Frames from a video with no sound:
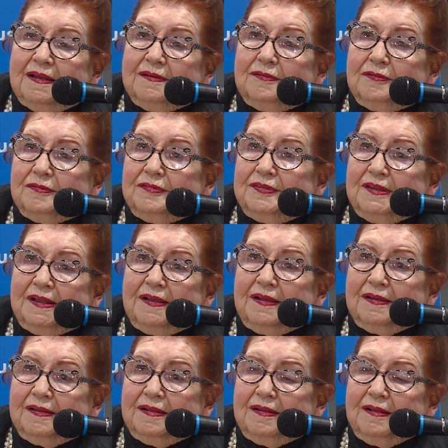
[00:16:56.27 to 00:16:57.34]
don't think
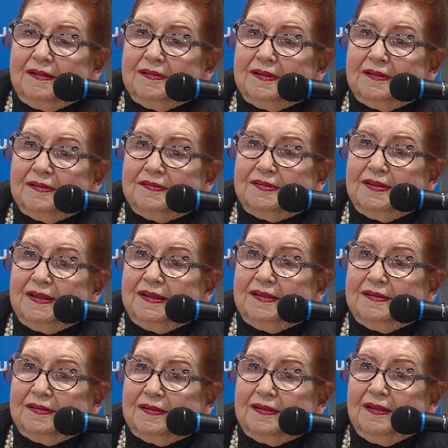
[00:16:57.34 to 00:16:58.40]
I'll take
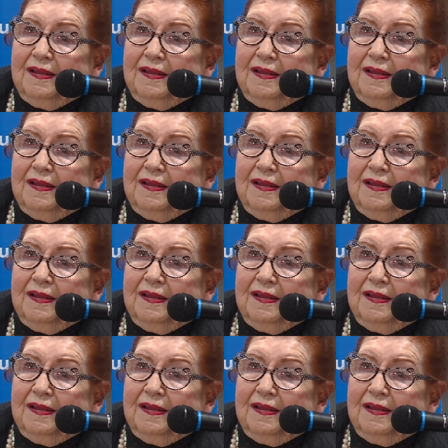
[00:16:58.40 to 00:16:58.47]
it.